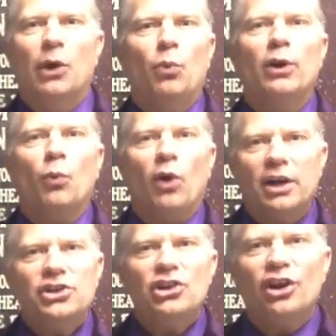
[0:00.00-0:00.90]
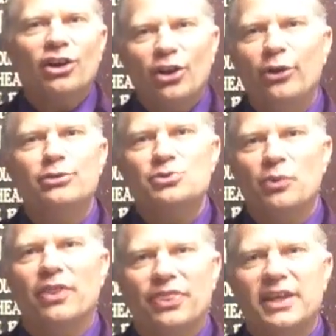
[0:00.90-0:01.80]
We're washing our clothes
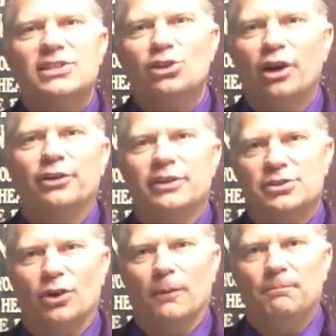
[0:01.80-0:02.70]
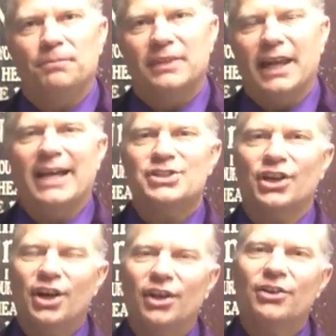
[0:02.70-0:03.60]
with this laundry soap that has a
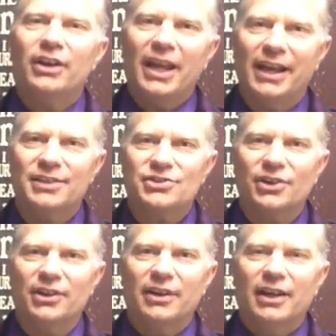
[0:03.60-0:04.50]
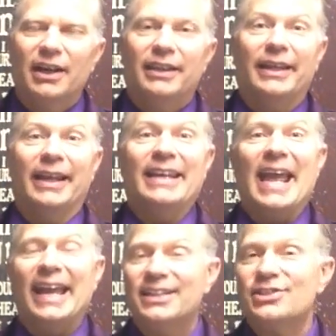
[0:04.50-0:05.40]
color enhancer that
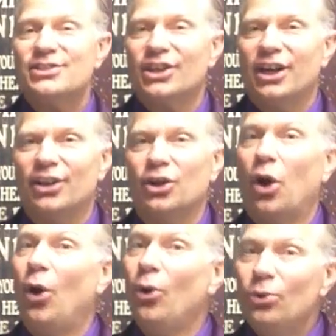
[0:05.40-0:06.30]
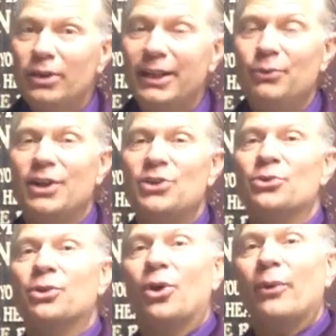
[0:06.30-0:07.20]
enhances the color only when
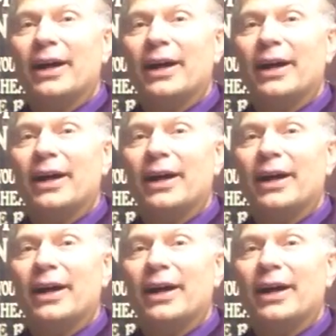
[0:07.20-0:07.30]
you go